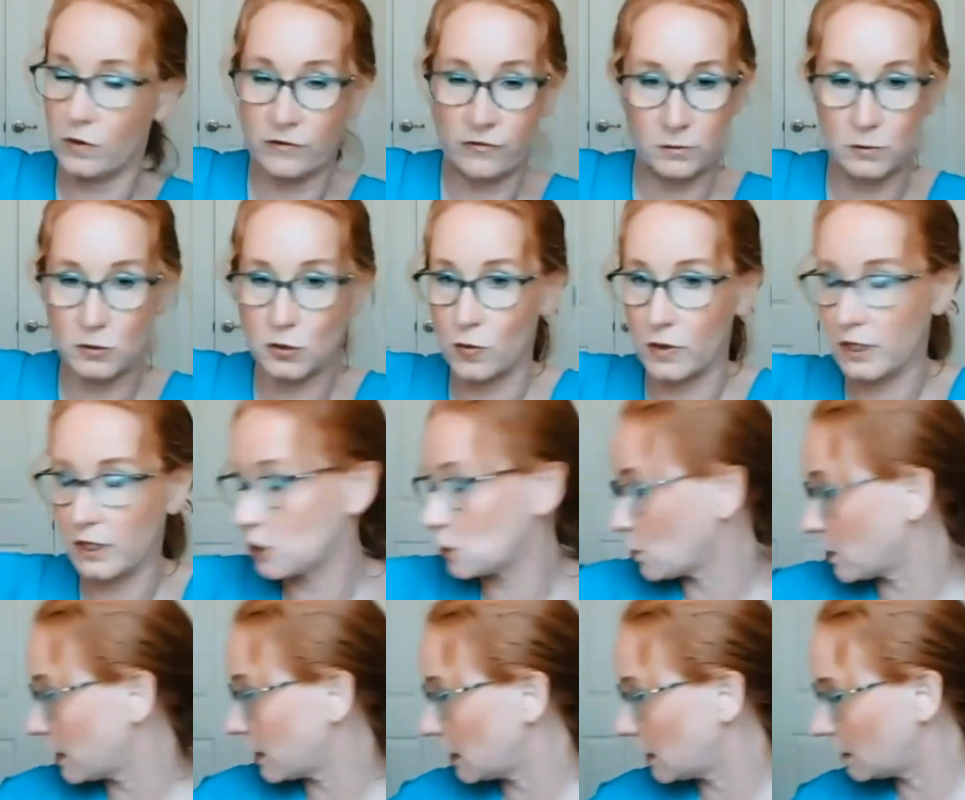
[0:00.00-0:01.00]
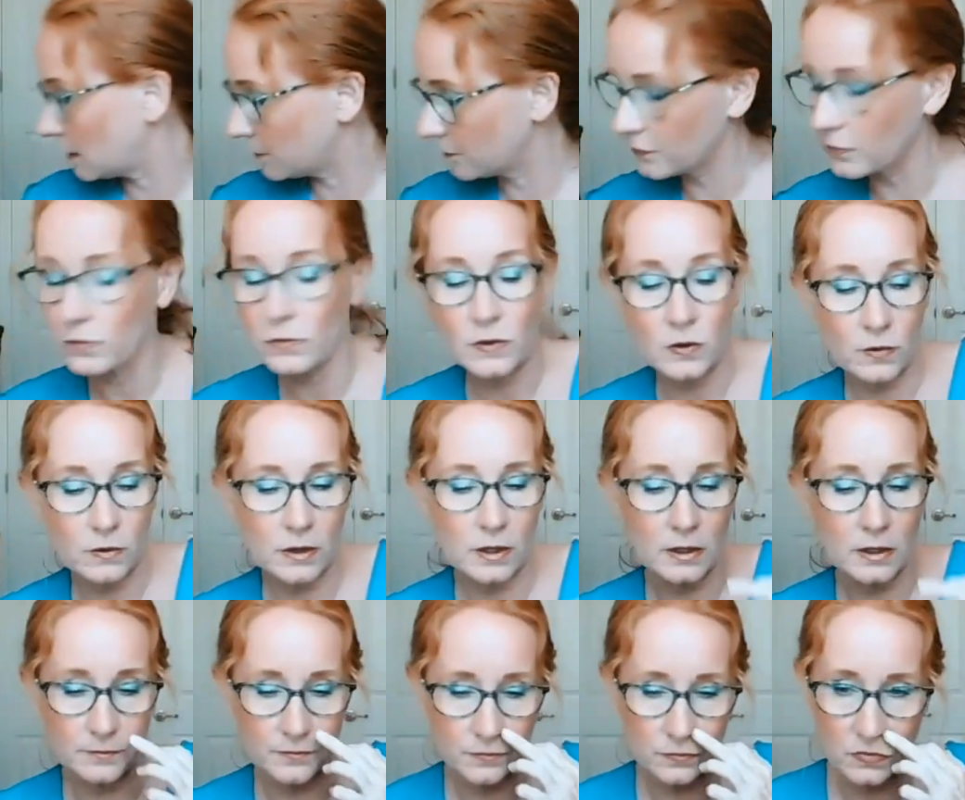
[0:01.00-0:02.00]
one from 2020,
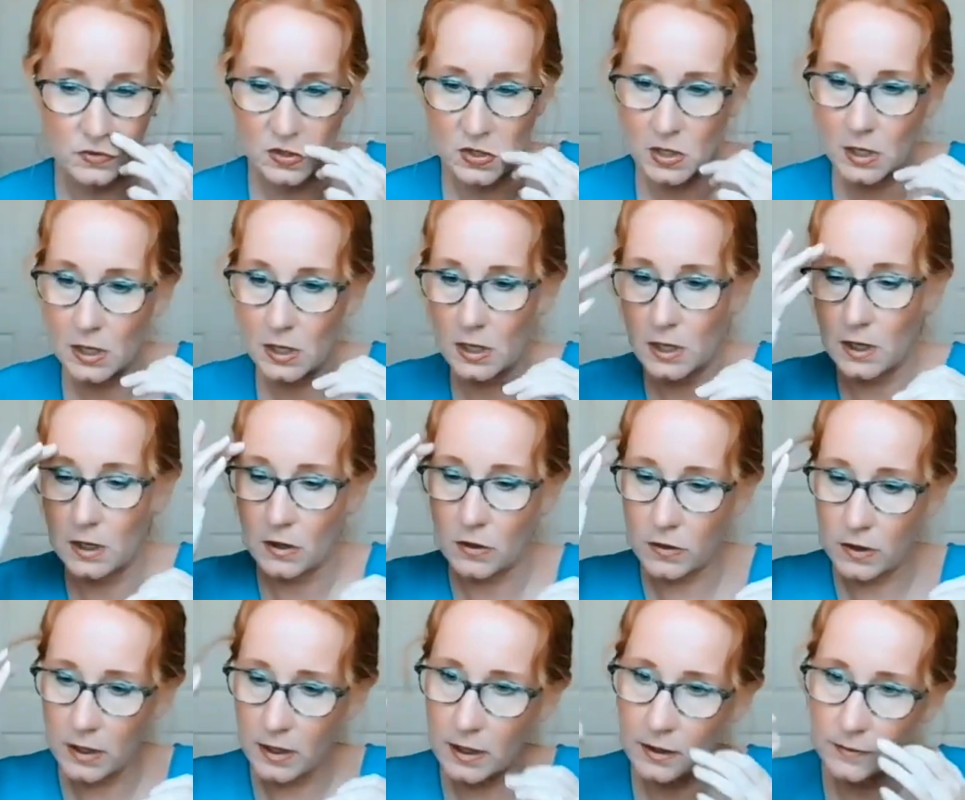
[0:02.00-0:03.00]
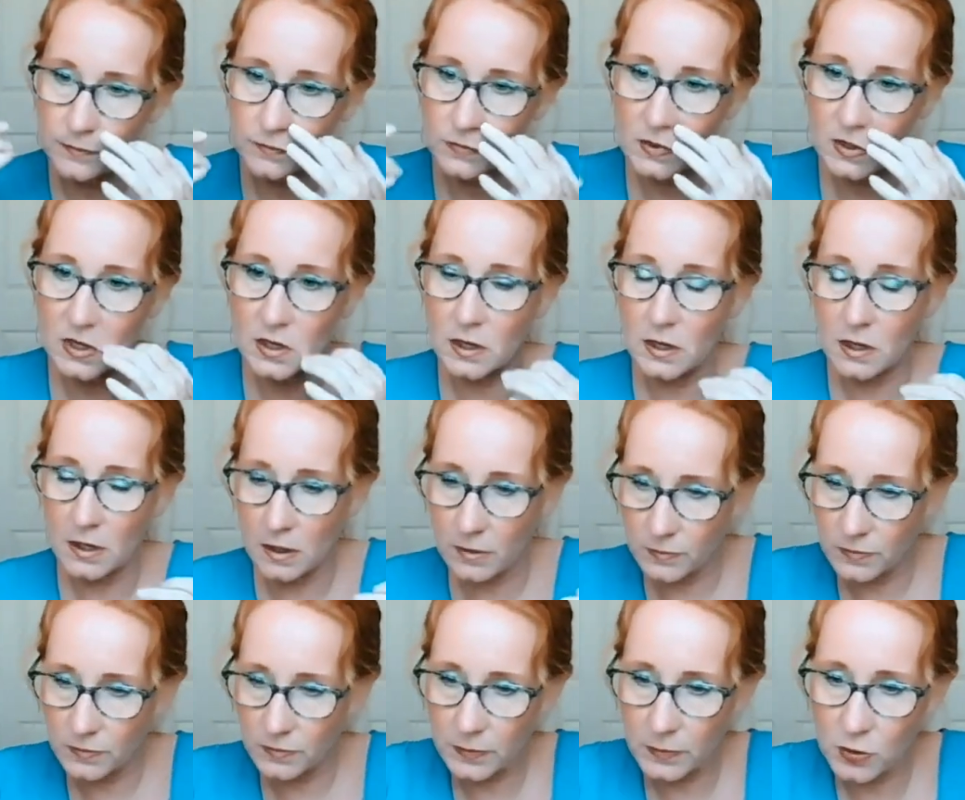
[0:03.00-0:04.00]
right? Okay,
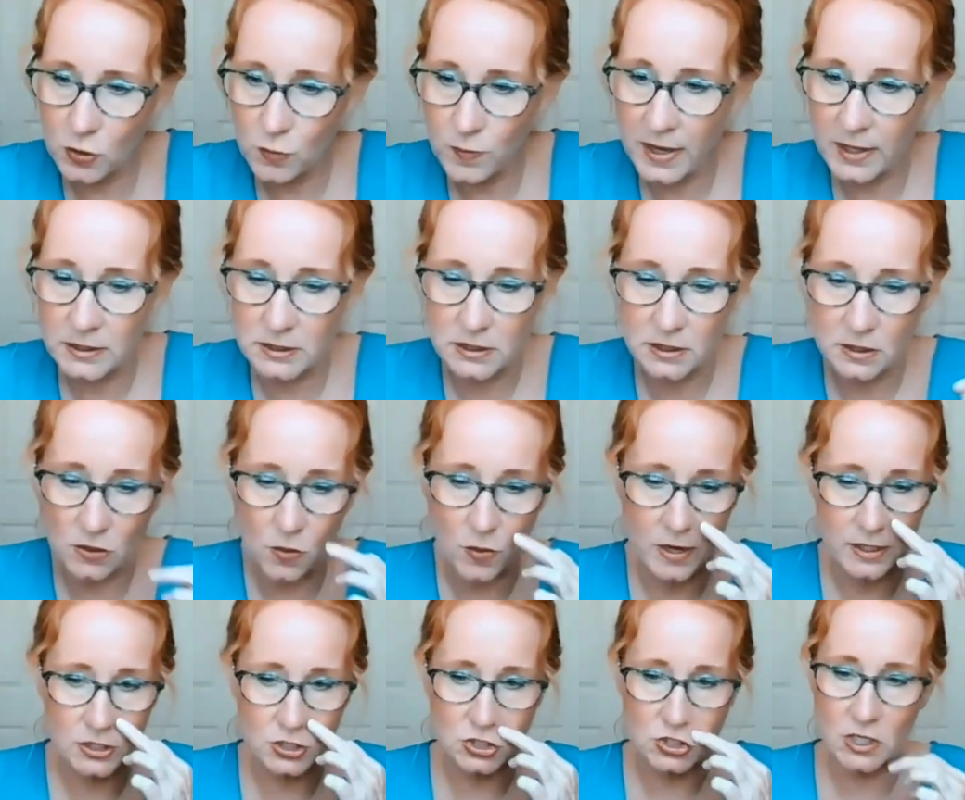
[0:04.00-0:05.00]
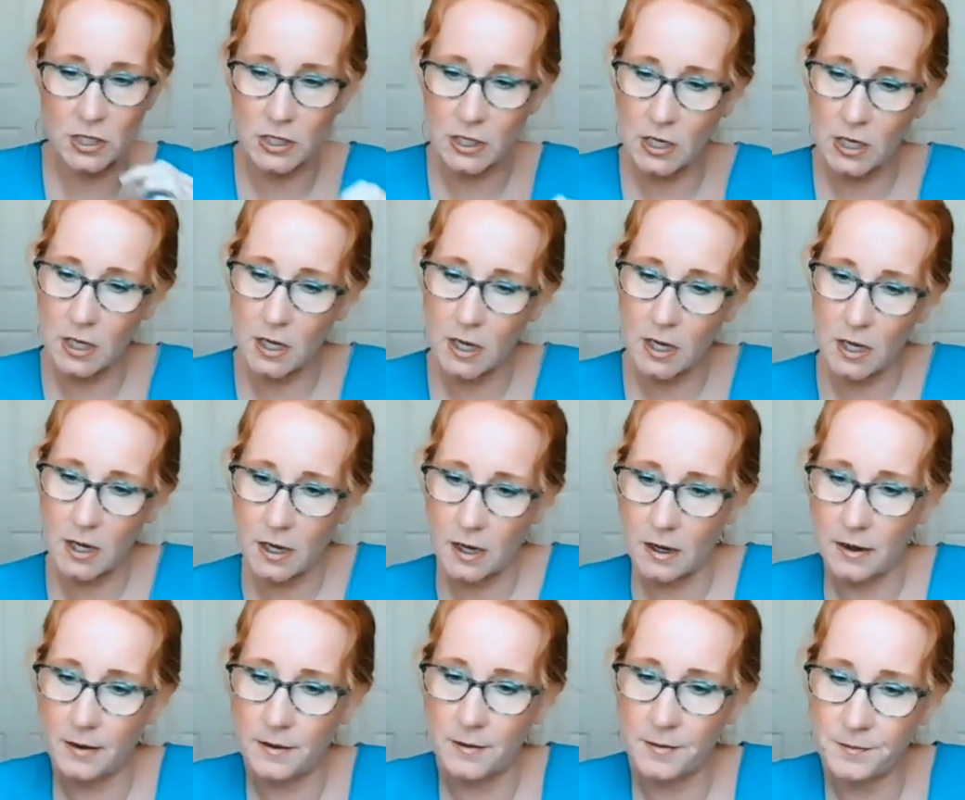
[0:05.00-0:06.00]
um, let me go back to the question.
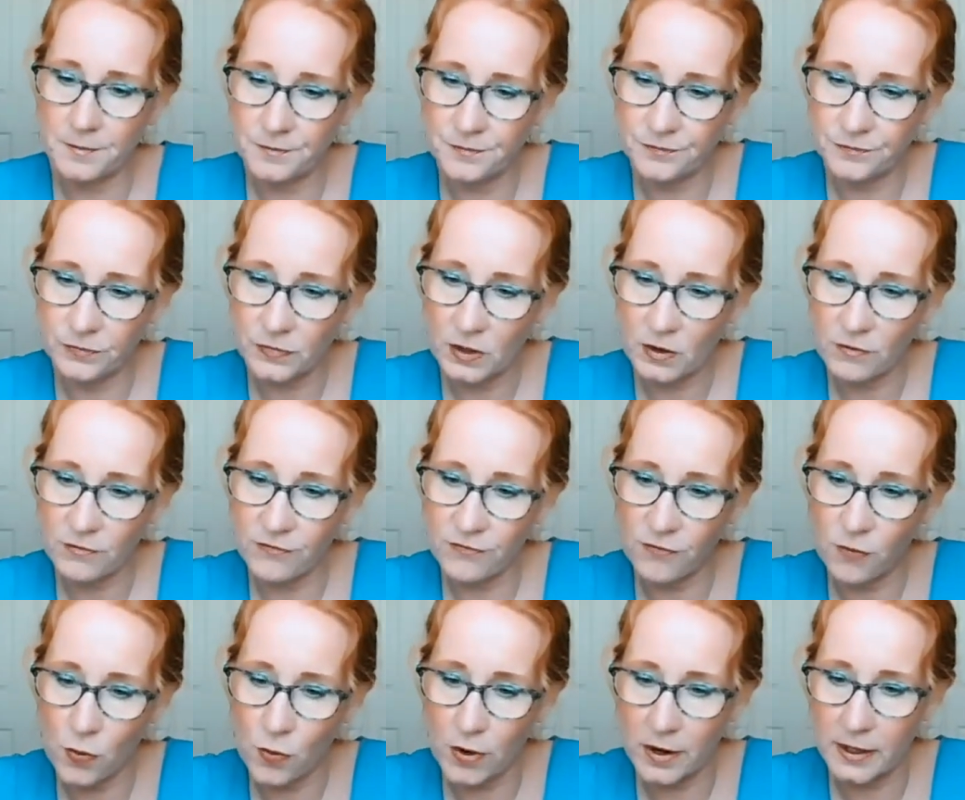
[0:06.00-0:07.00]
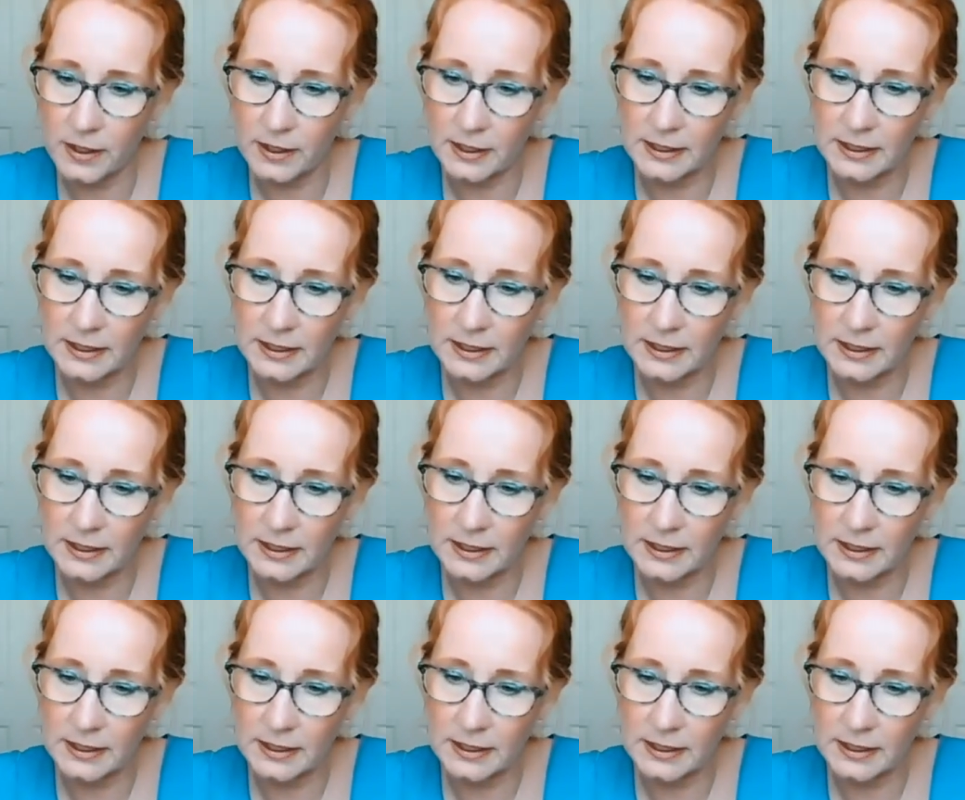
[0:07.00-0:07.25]
Um, for